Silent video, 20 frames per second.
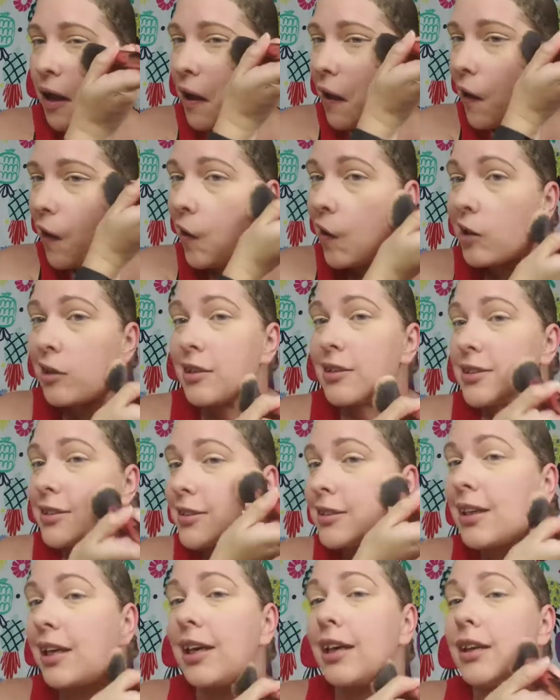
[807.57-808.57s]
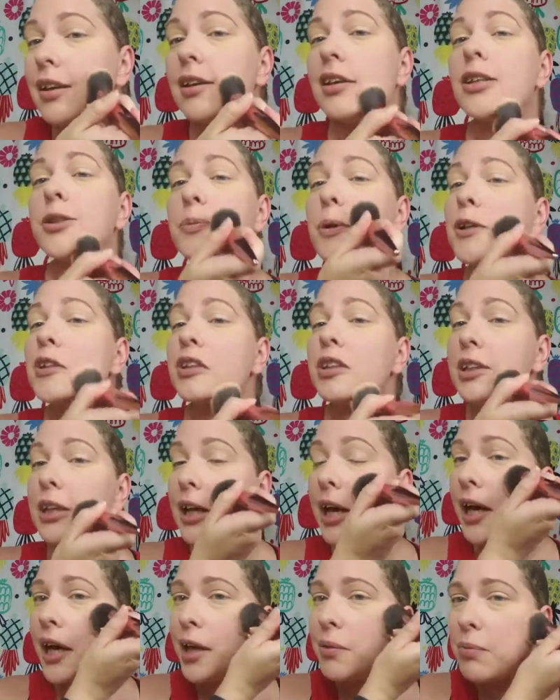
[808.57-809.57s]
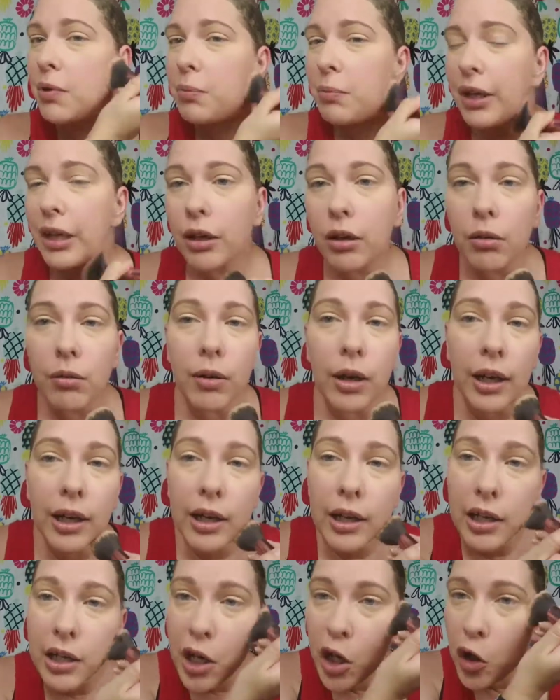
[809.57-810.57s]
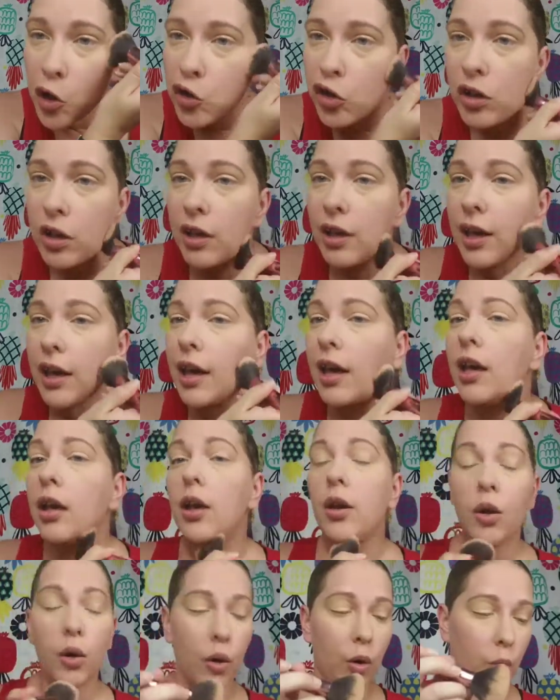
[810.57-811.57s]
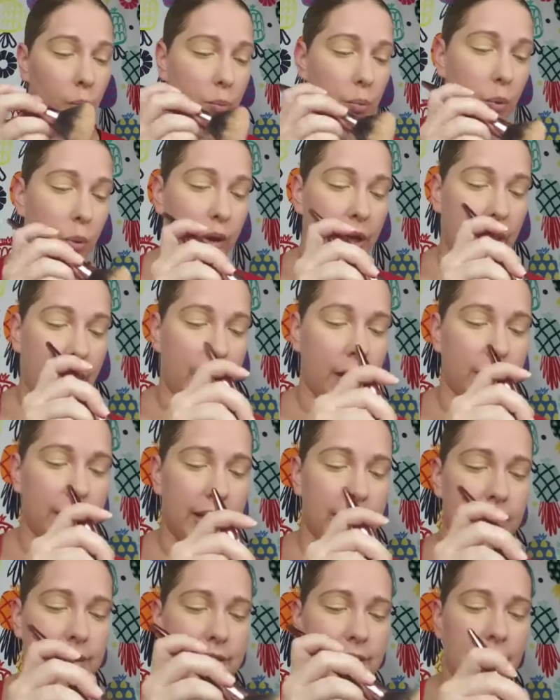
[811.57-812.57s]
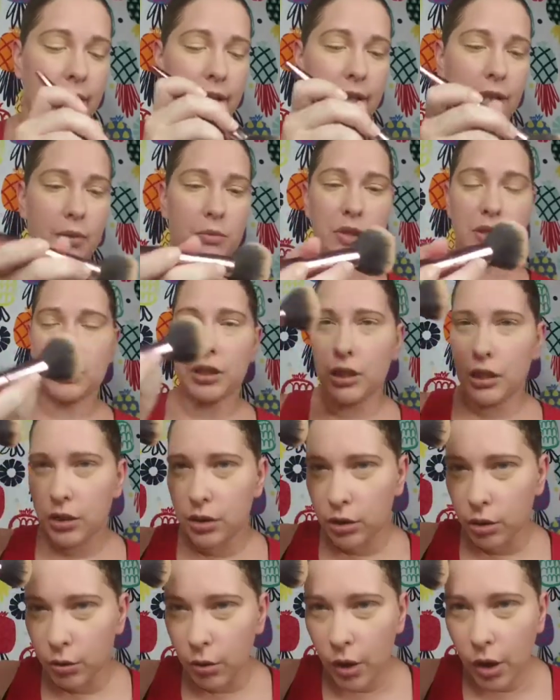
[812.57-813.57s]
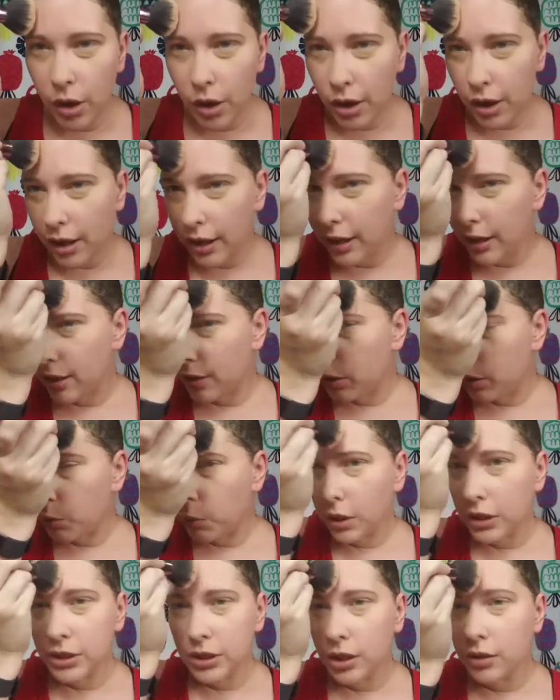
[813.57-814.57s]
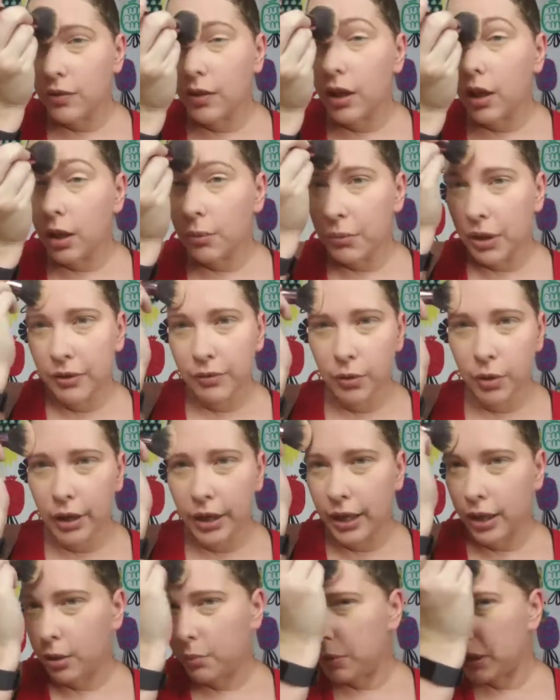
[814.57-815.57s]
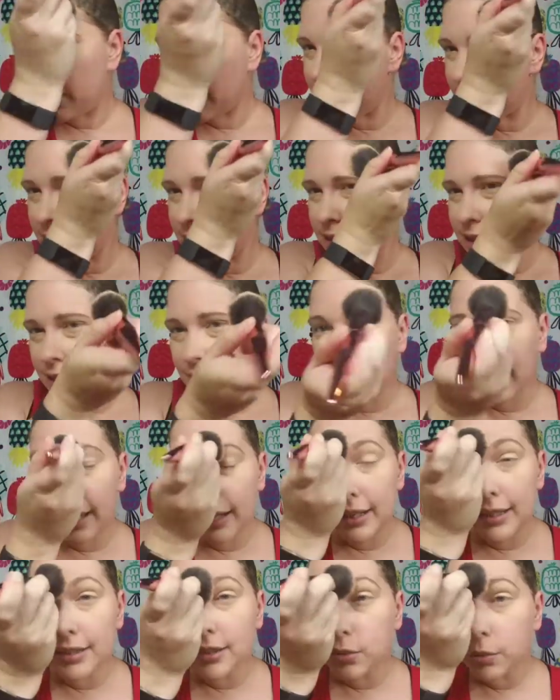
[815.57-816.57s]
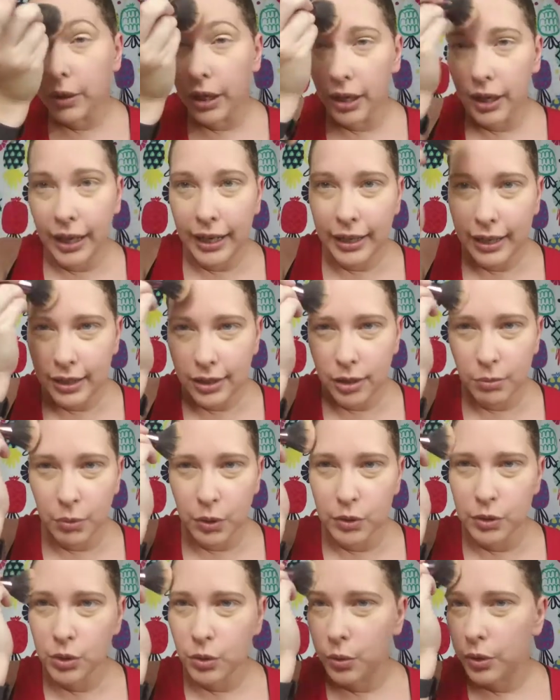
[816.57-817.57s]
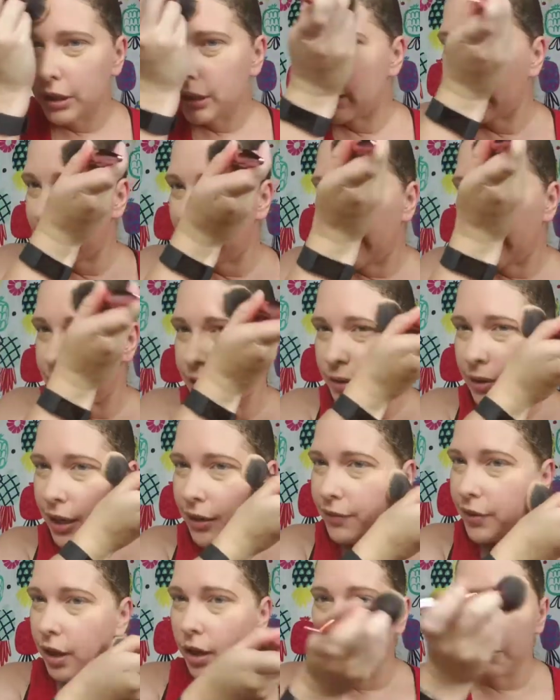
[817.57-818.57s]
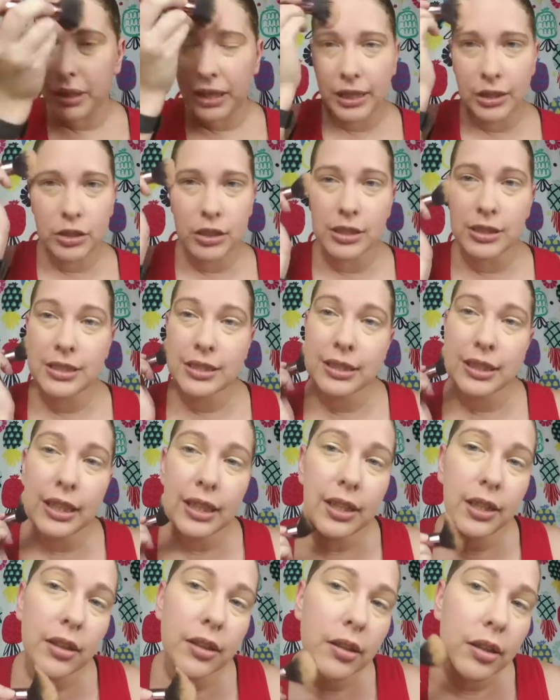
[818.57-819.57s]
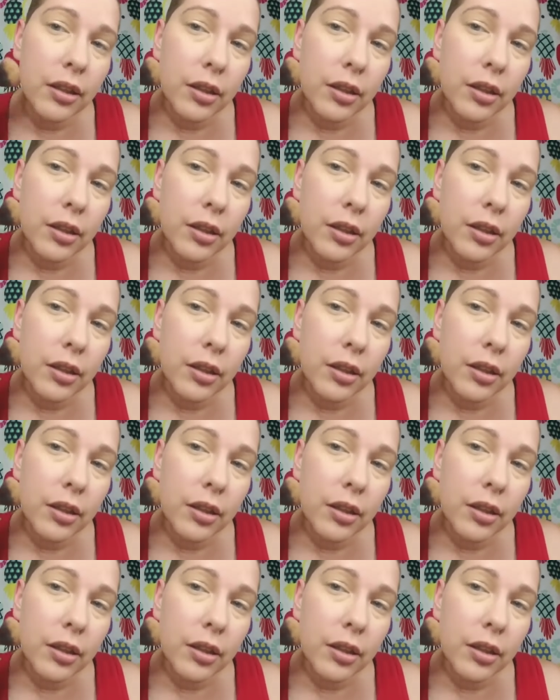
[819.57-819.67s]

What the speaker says: on the skin. Especially, I am in my garage, and boy howdy, it is hot. I'm just gonna do another once over on my forehead because that is where I get the most oily. I do have combination skin.